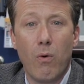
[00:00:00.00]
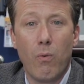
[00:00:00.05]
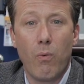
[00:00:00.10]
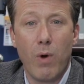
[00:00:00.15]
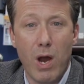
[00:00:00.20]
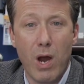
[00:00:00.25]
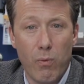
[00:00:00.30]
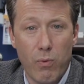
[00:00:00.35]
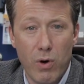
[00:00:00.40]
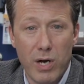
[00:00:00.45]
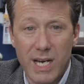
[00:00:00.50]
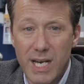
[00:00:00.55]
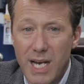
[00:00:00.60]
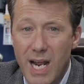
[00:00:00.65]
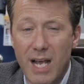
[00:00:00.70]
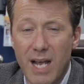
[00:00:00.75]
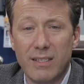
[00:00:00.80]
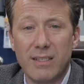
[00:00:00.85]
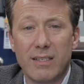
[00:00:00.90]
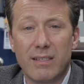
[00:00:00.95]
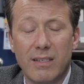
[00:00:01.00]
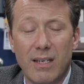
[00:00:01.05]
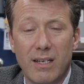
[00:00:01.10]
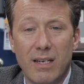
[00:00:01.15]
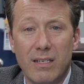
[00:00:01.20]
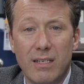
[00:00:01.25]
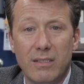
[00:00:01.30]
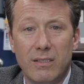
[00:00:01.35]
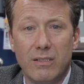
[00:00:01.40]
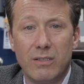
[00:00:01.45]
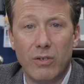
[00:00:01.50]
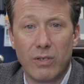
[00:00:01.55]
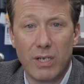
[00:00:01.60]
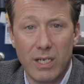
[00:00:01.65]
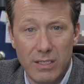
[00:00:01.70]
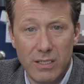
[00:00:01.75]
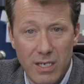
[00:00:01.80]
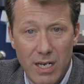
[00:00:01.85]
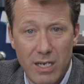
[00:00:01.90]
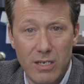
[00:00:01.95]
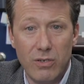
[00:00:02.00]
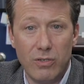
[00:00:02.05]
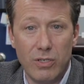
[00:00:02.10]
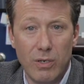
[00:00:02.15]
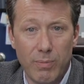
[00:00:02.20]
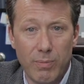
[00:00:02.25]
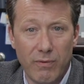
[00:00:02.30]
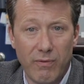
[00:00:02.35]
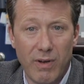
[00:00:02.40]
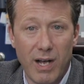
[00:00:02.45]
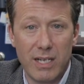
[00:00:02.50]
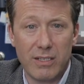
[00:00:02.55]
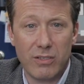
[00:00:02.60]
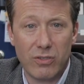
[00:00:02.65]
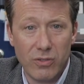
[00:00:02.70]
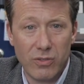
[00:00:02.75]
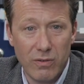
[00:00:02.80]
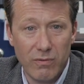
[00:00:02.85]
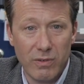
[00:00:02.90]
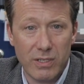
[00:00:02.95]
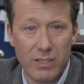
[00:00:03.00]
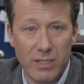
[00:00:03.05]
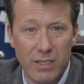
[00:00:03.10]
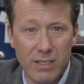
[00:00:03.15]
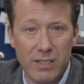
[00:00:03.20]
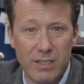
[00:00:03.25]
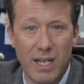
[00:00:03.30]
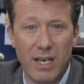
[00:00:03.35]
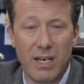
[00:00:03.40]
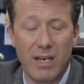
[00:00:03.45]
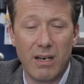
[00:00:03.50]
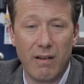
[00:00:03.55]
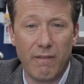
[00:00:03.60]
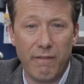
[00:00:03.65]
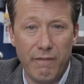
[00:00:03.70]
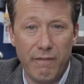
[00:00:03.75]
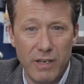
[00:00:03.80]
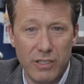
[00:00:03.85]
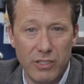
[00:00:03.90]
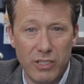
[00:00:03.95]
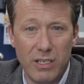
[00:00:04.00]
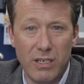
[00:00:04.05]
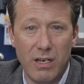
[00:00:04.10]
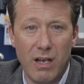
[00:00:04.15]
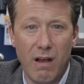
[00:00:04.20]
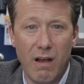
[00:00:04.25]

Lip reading: We are working as a city to continue to provide services in an efficient,